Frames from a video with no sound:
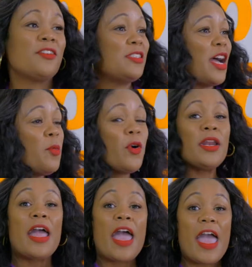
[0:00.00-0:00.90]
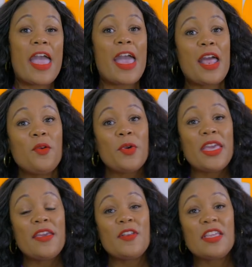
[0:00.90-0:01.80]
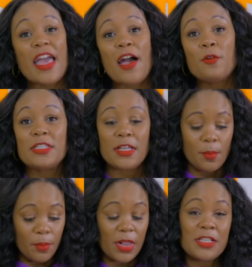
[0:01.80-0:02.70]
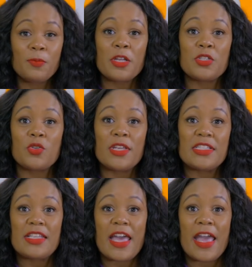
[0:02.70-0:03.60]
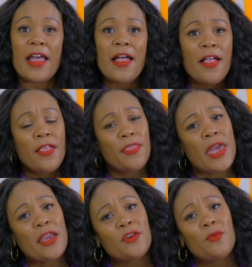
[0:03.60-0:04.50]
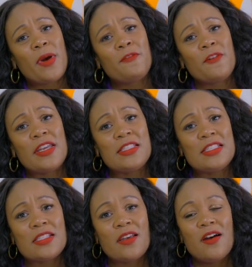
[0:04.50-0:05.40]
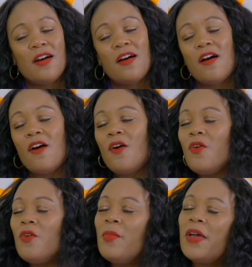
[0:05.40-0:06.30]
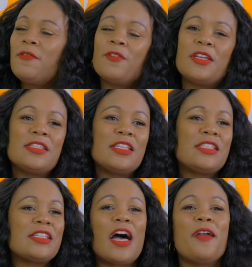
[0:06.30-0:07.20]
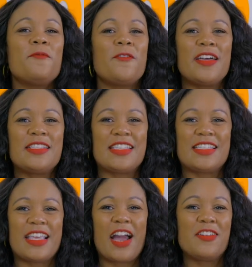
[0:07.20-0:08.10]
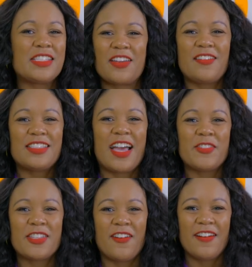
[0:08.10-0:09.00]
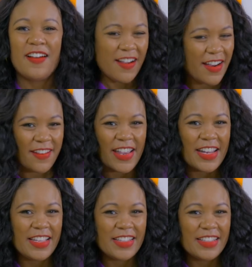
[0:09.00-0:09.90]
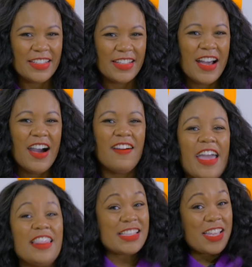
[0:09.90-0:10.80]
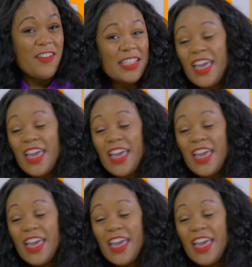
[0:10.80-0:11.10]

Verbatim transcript: circle time board and we even counted plus plus toys today. Thank you, my friends. Oh, my friends, it's time for us to sing our circle time song. Are you ready? Okay, let's go